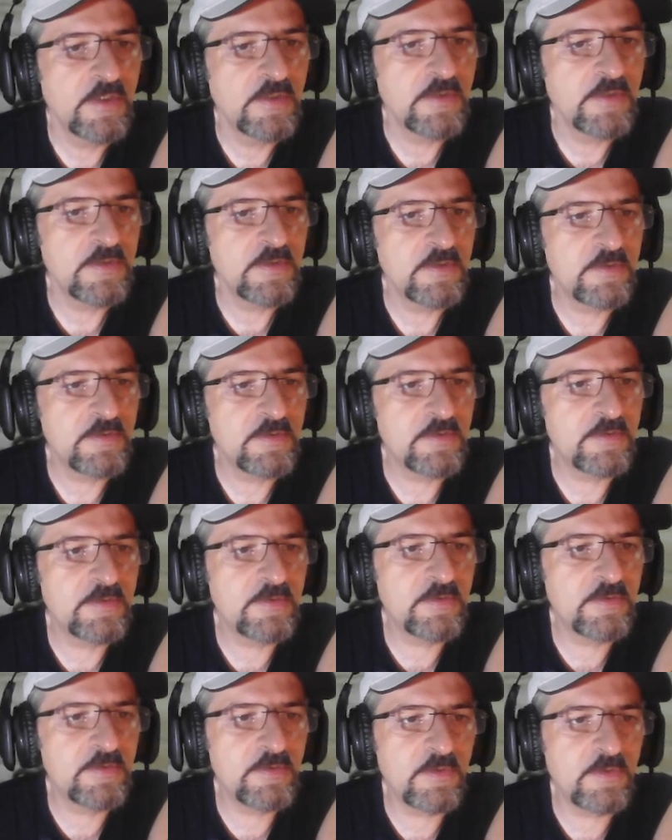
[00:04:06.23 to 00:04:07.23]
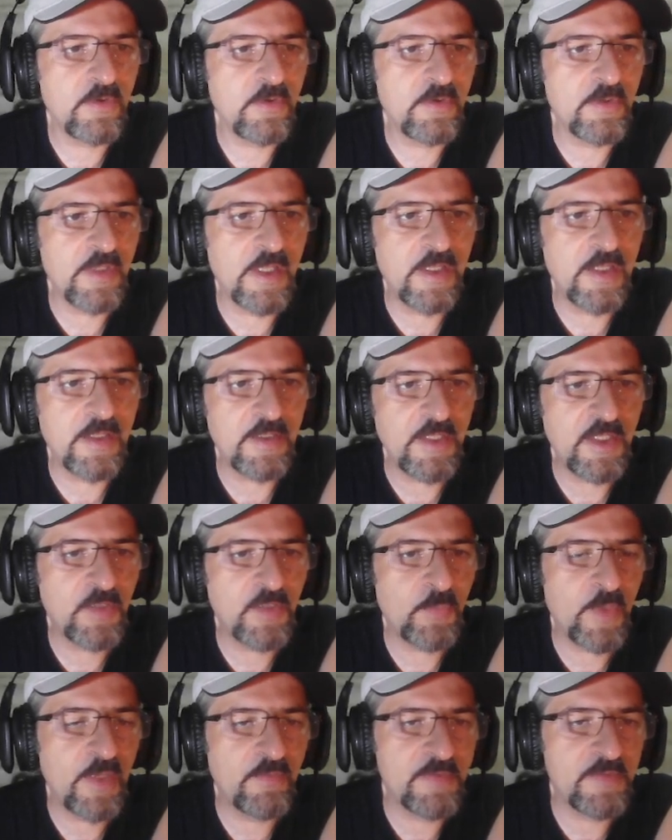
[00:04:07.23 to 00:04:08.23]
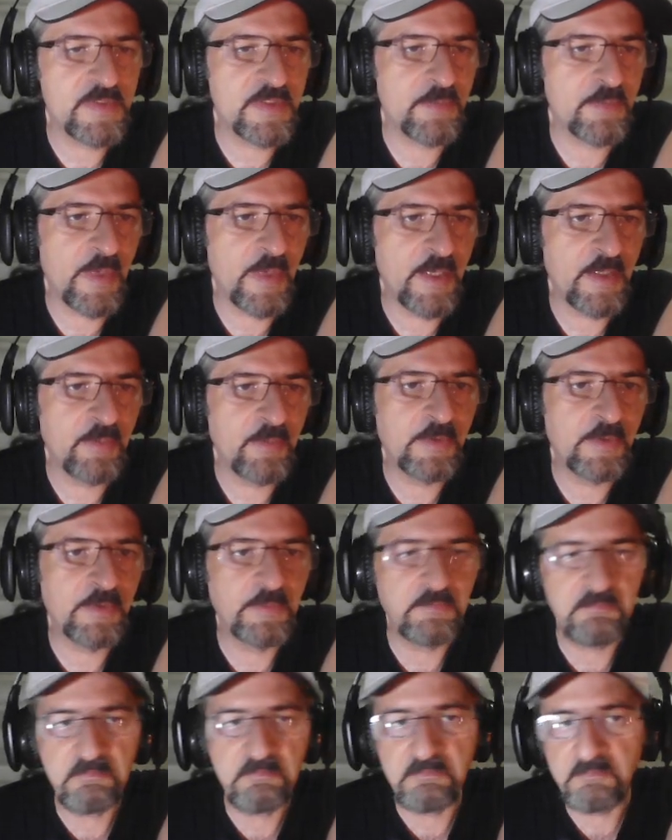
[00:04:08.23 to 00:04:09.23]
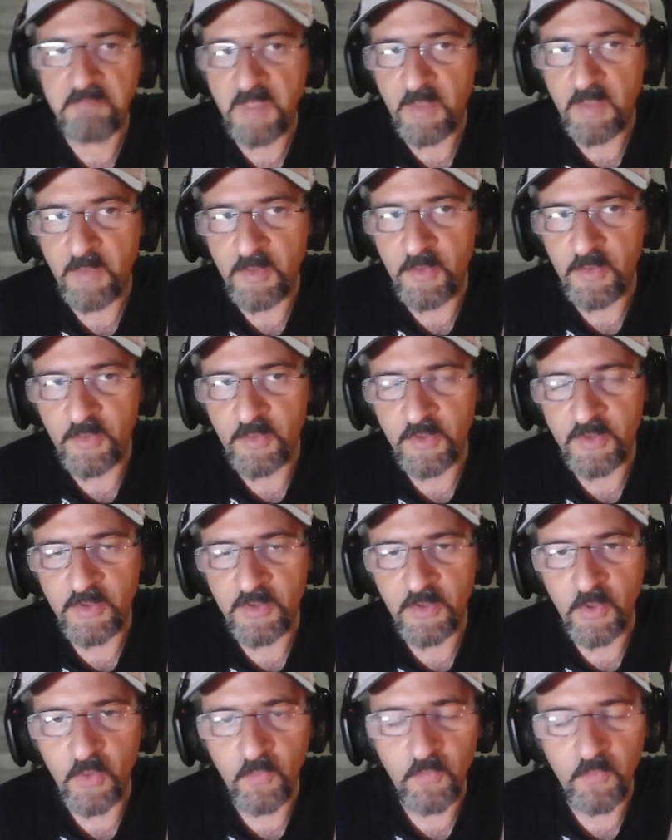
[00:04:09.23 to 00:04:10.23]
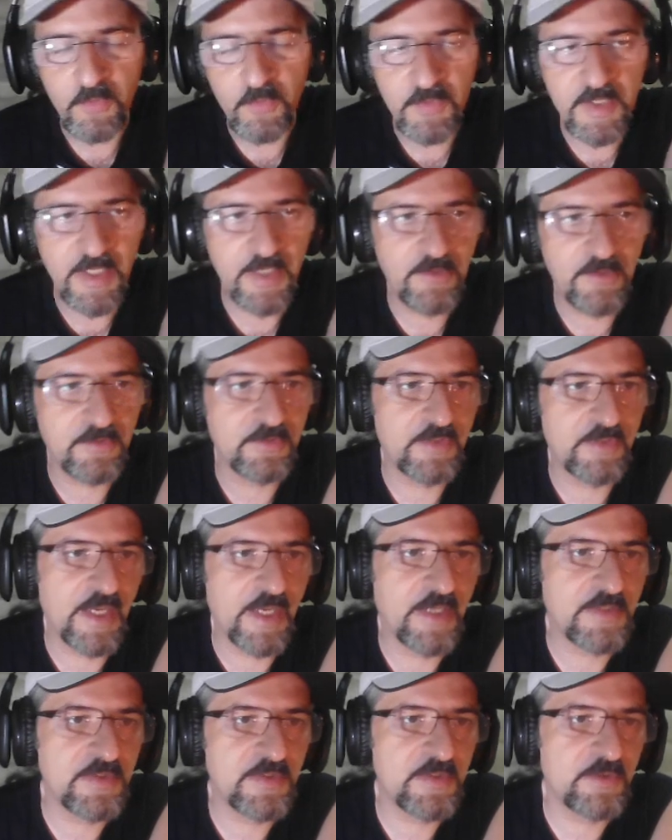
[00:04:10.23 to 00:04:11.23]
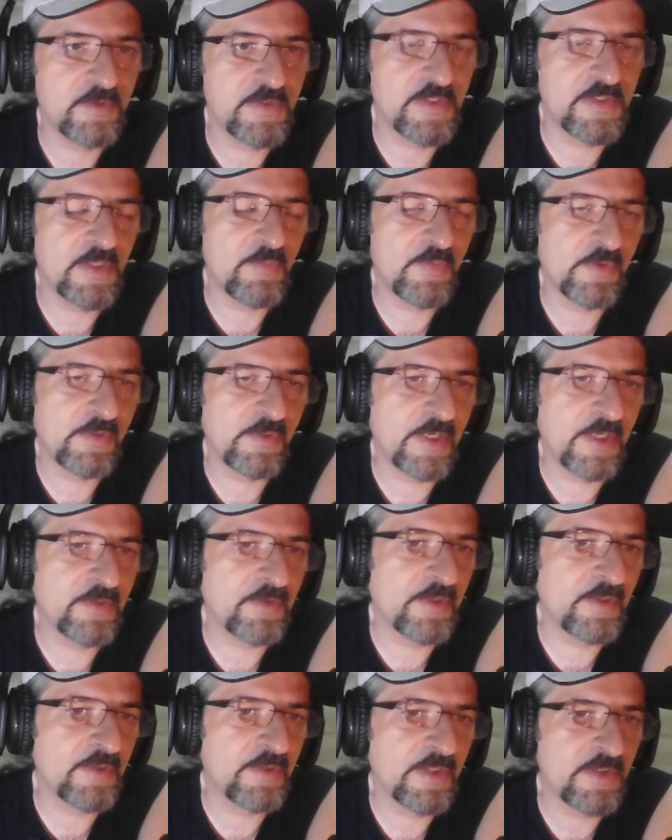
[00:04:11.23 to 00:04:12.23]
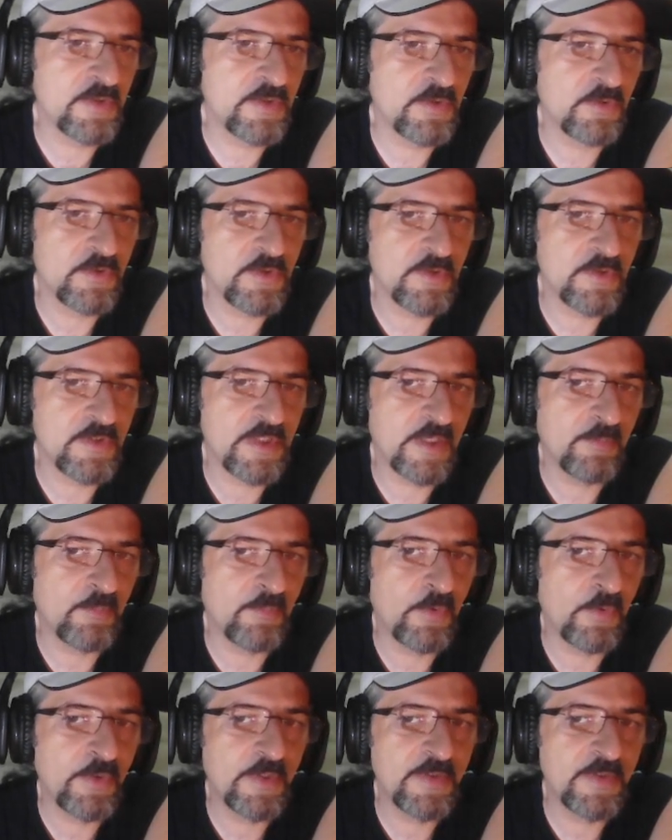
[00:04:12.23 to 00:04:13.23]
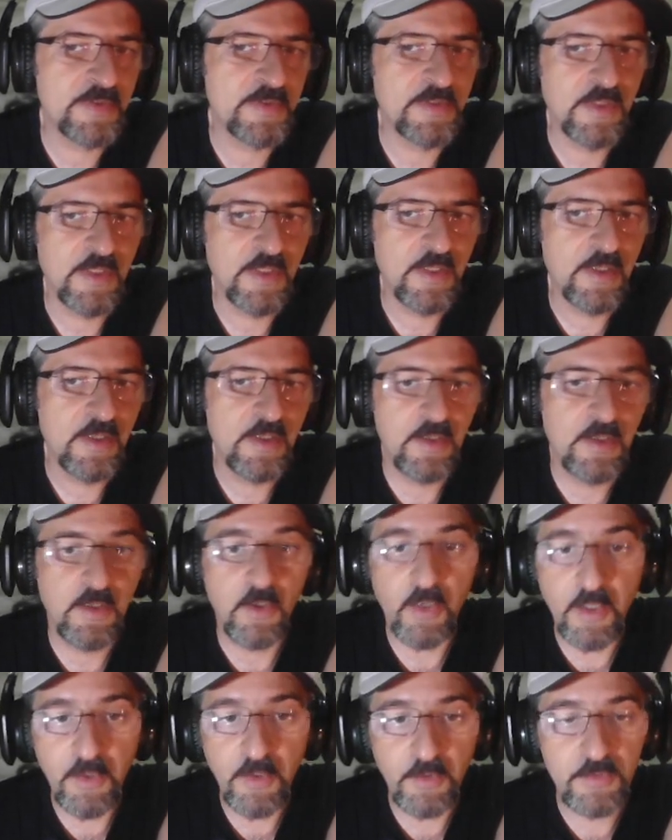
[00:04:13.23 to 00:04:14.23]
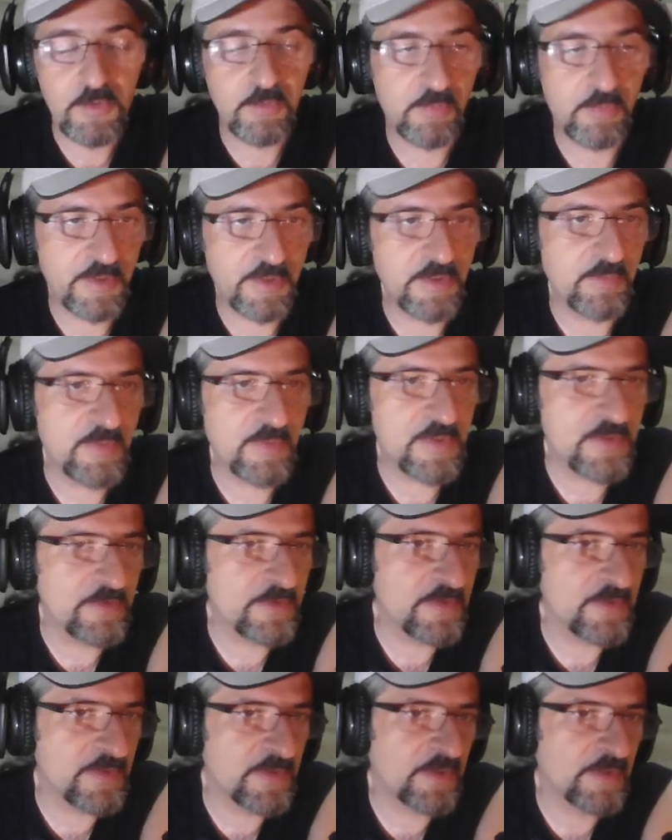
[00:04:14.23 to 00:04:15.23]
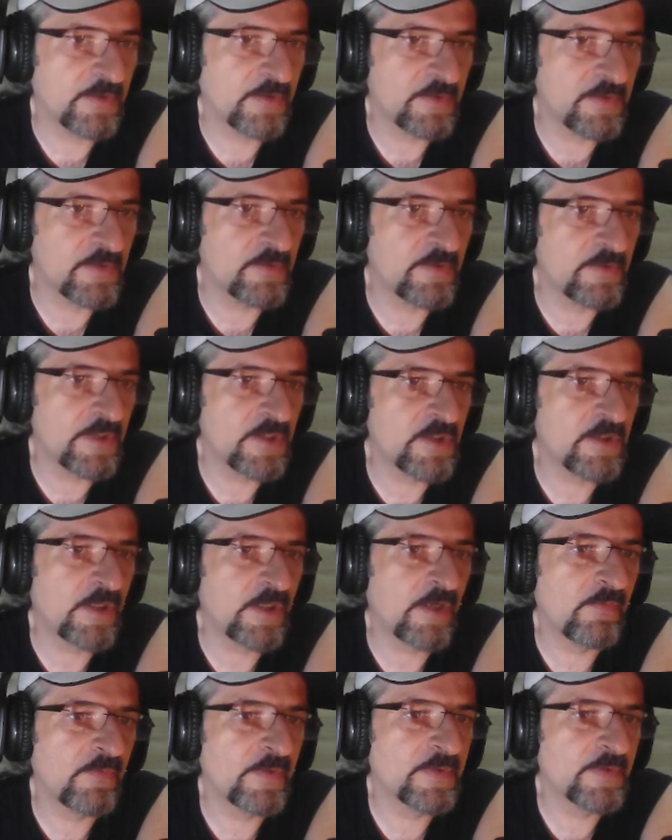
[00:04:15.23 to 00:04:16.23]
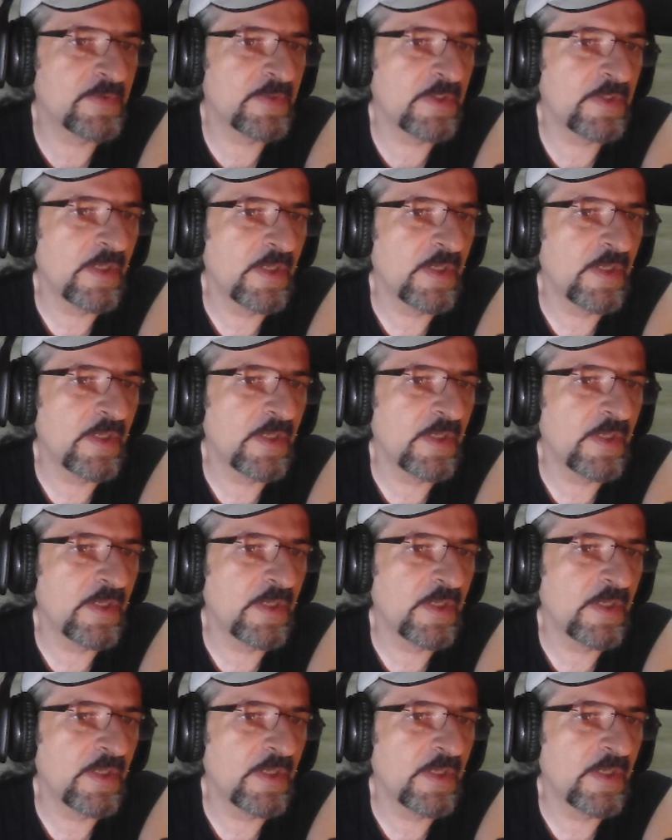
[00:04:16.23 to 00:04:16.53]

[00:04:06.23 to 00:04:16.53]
So Heat Wave is debatable. Maybe you could go for Geralt Axie or something like that. That's also 10 point. And also Bloody Mistress is a consideration, obviously.